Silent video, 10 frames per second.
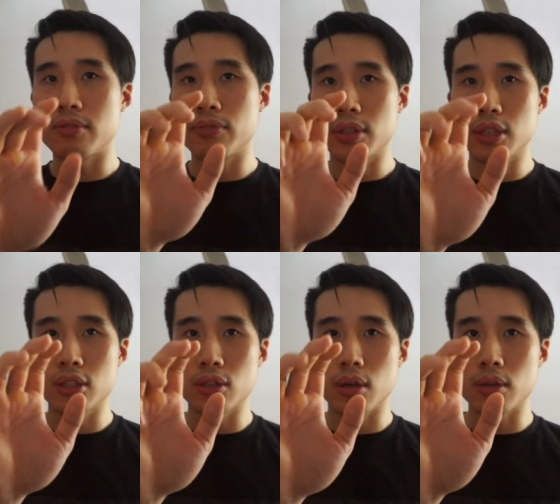
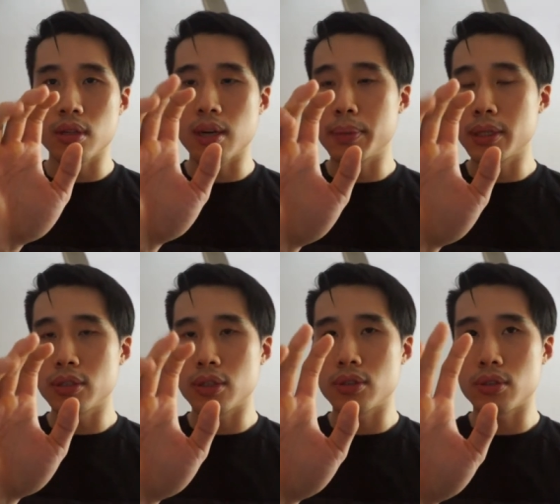Fingers
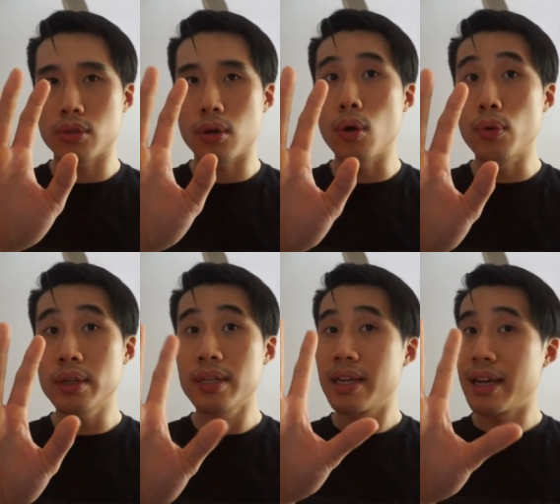on its own,